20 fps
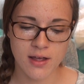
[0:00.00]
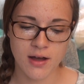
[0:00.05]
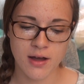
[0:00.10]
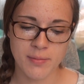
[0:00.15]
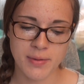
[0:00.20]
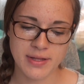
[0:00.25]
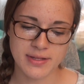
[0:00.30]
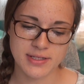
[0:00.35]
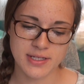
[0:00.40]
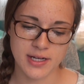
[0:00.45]

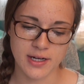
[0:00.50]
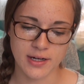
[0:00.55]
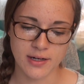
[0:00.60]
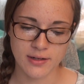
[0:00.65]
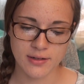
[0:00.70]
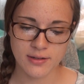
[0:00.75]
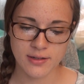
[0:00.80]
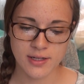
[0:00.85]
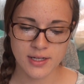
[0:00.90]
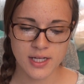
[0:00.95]
comments here
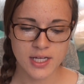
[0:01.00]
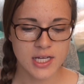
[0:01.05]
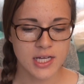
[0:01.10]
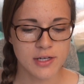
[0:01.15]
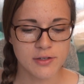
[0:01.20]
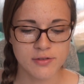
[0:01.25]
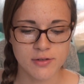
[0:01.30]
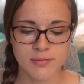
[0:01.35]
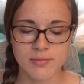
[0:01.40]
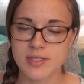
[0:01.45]

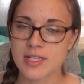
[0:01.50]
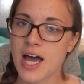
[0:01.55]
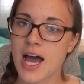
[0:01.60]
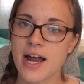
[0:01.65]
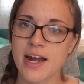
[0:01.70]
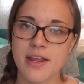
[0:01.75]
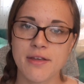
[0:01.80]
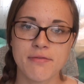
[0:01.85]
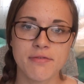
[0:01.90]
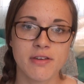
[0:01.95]
is from
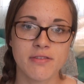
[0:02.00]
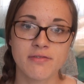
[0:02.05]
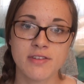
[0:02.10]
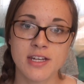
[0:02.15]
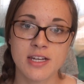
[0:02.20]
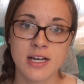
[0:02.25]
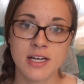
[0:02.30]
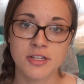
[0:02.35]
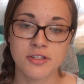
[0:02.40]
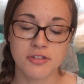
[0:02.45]

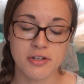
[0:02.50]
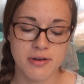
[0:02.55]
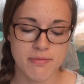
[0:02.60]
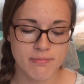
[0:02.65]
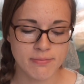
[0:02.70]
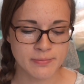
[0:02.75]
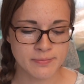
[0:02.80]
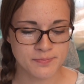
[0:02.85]
Dottie1500.